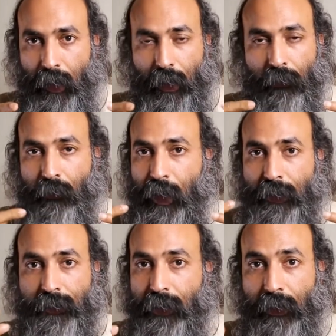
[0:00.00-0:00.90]
it
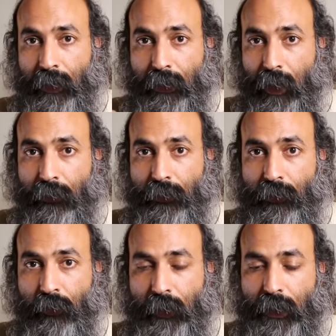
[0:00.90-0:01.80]
has nothing now to
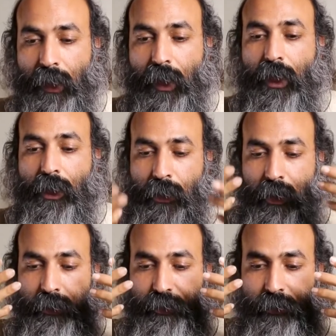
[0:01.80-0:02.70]
do with
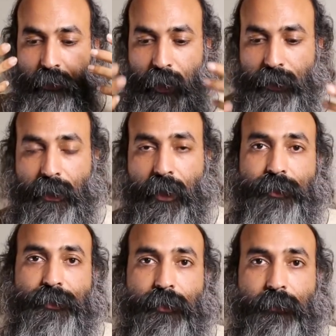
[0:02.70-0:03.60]
inhalation or
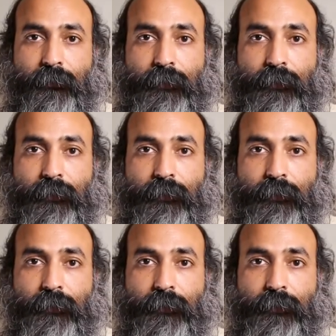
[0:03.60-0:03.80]
exhalation.